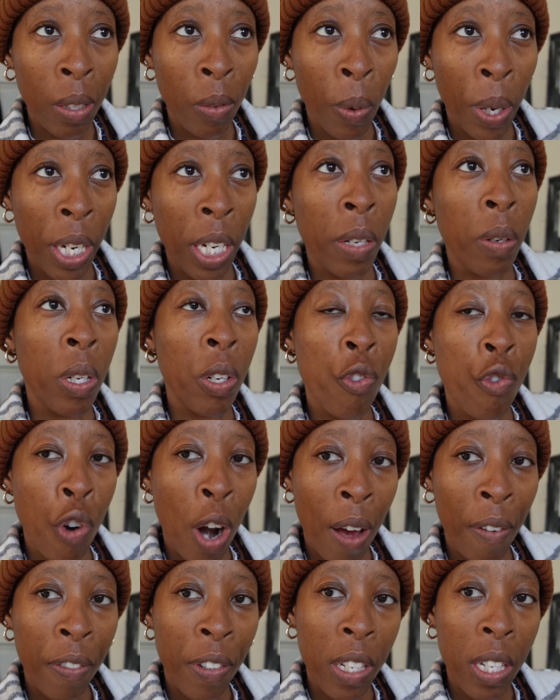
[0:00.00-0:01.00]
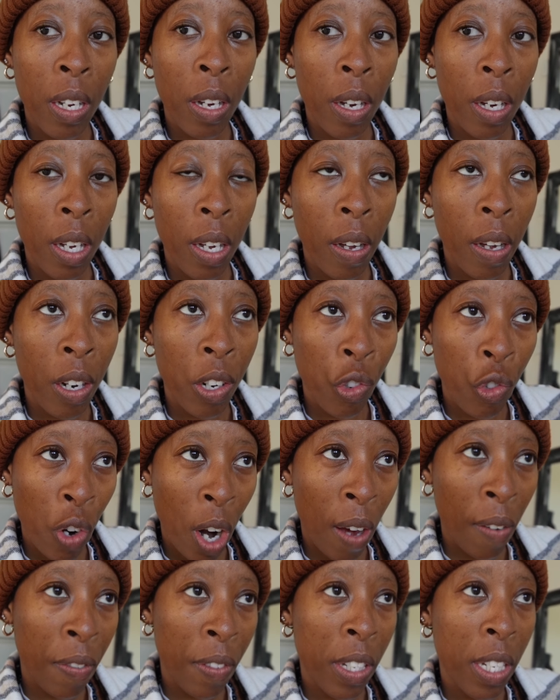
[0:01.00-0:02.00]
Wait, draft
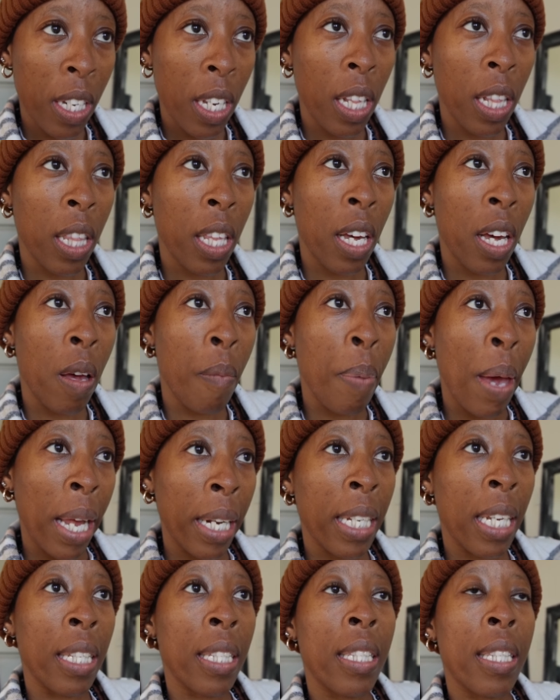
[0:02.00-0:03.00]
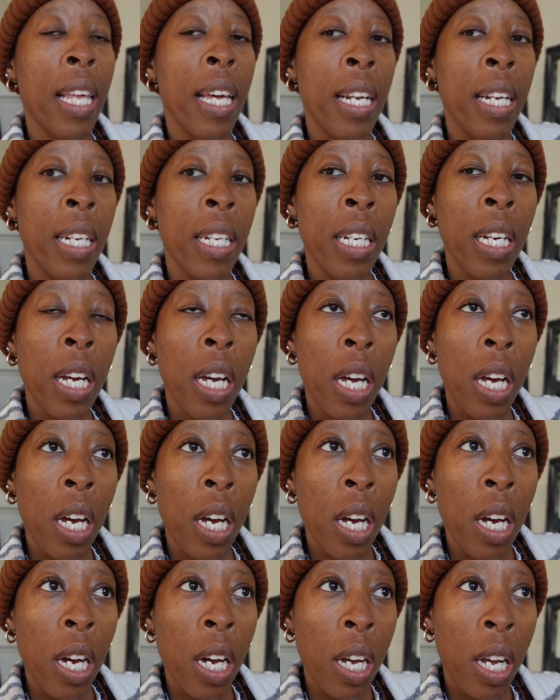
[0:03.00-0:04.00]
the patterns, then
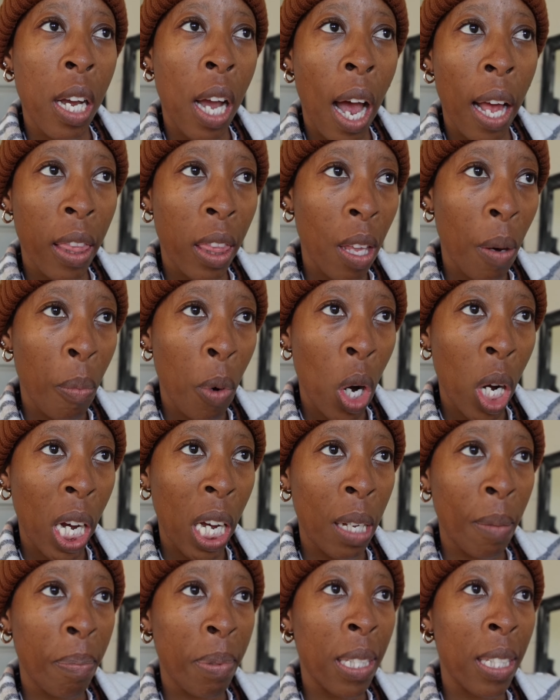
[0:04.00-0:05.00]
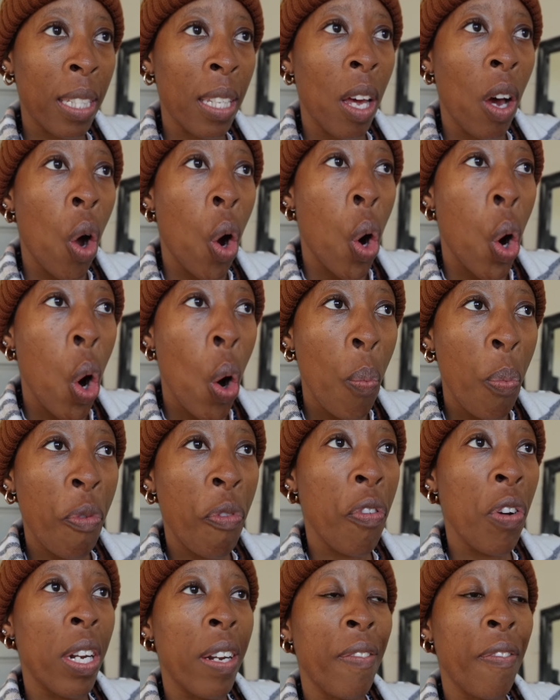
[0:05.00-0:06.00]
cut the mock-ups.
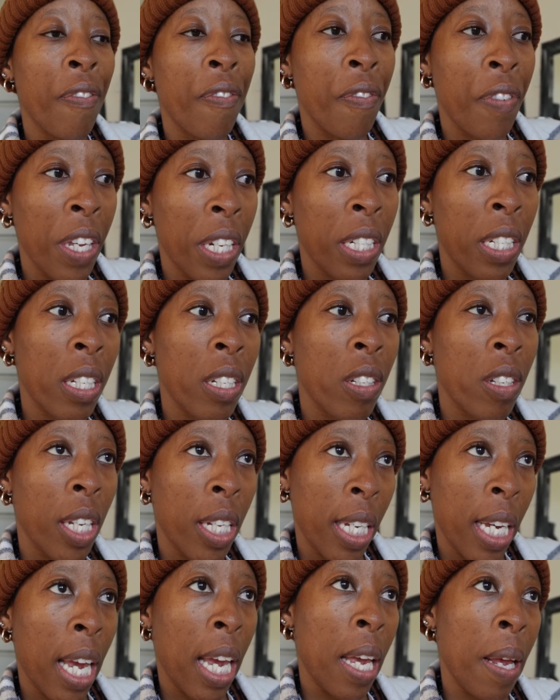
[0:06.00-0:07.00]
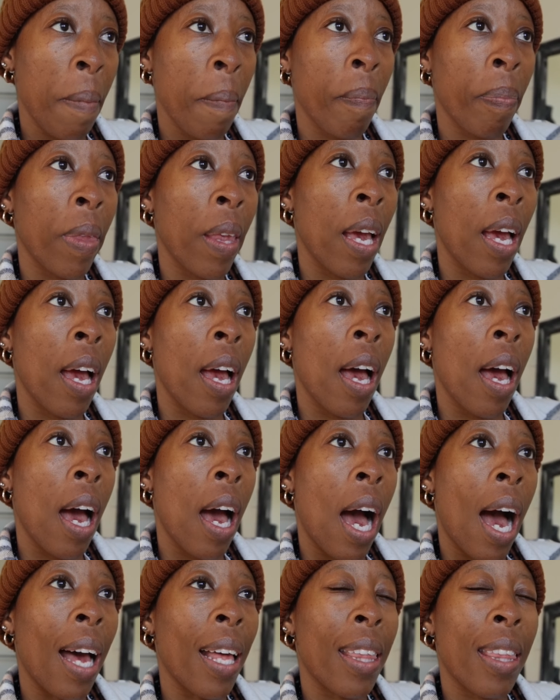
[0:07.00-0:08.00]
Hopefully fit today.
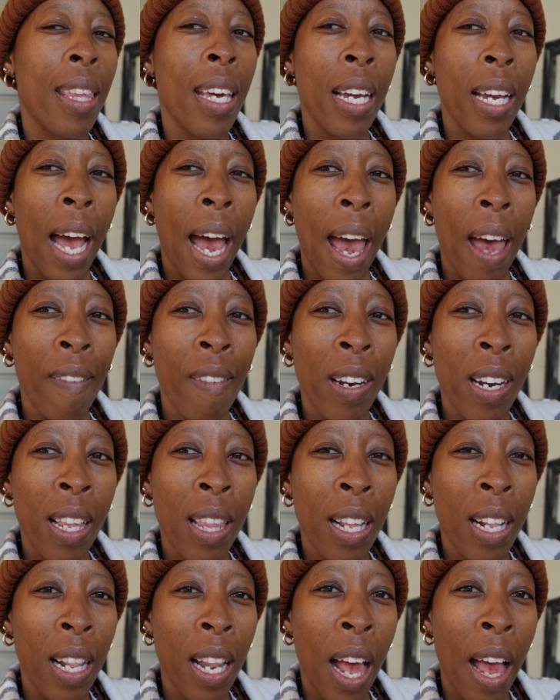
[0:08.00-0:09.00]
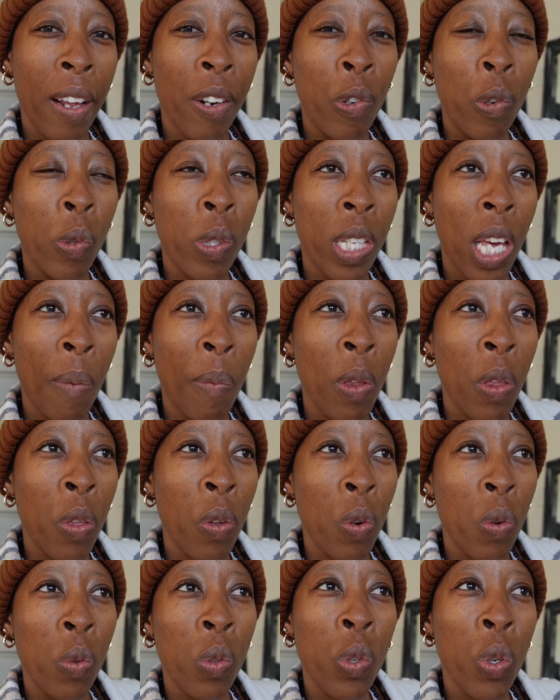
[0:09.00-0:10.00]
I think I have another client who's coming
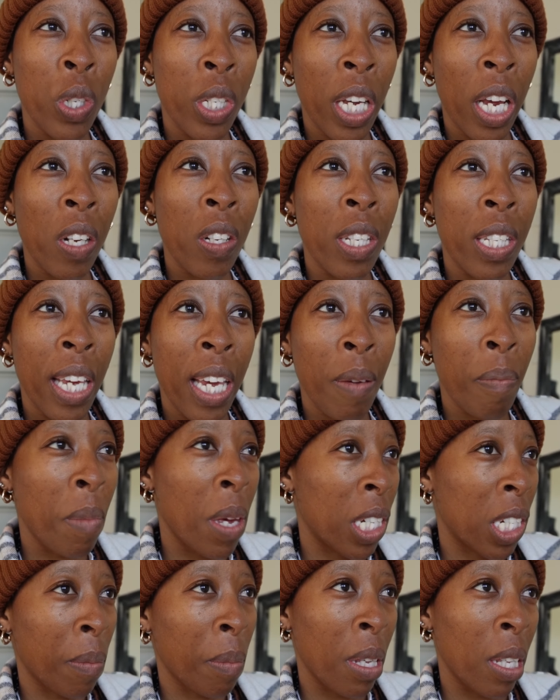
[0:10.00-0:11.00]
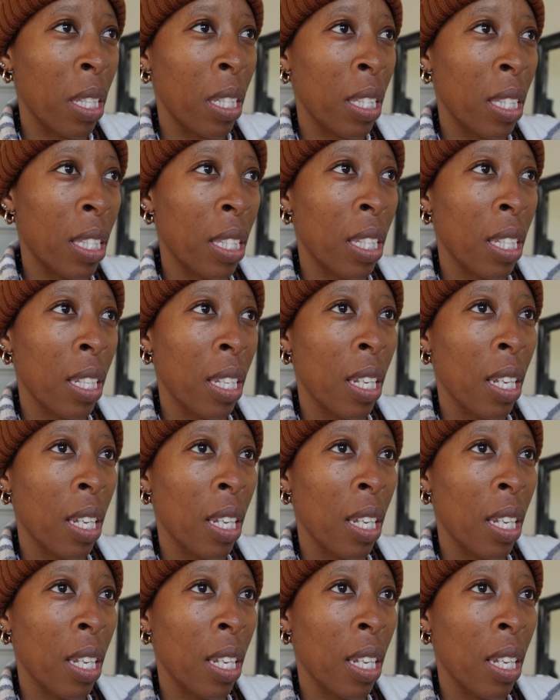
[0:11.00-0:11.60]
through today to take measurements.